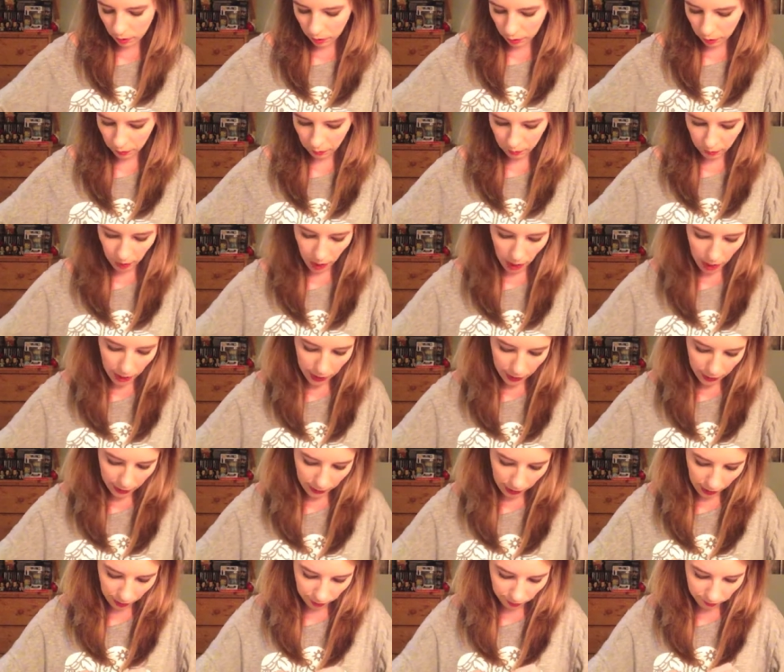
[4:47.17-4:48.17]
I like
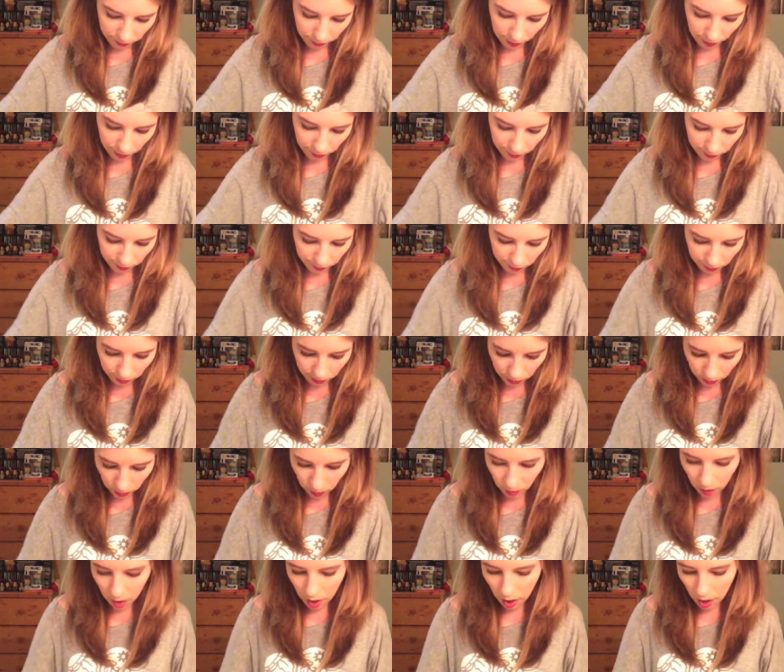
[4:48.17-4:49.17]
Attack Titan.
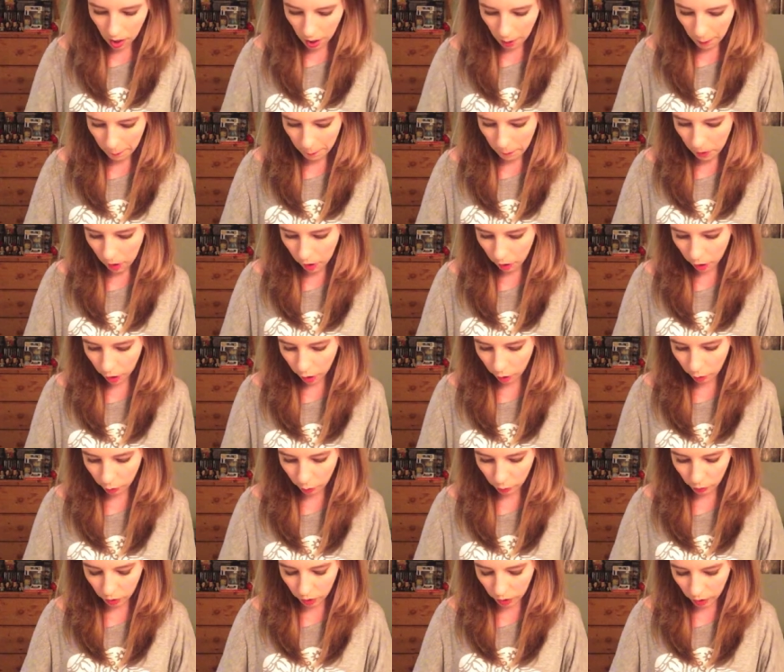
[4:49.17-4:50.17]
The uh, manga
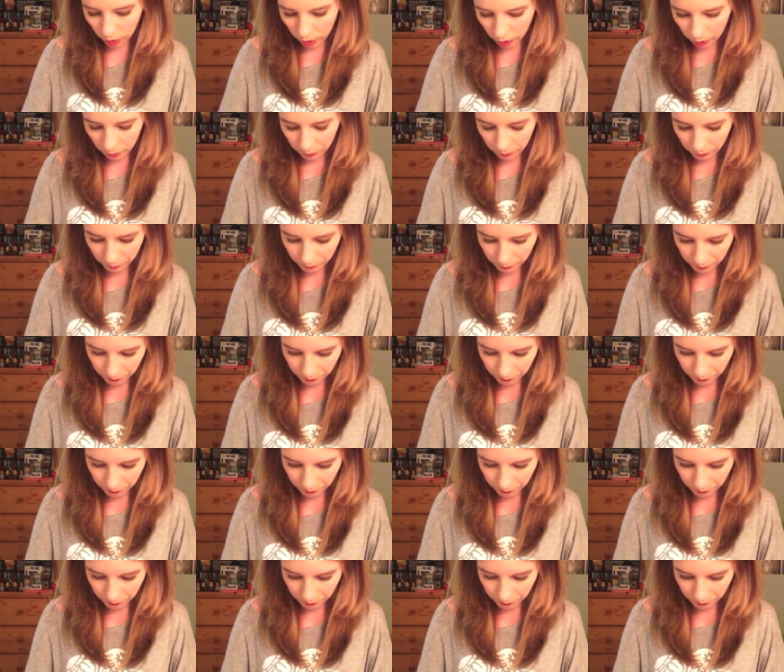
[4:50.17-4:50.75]
is really good.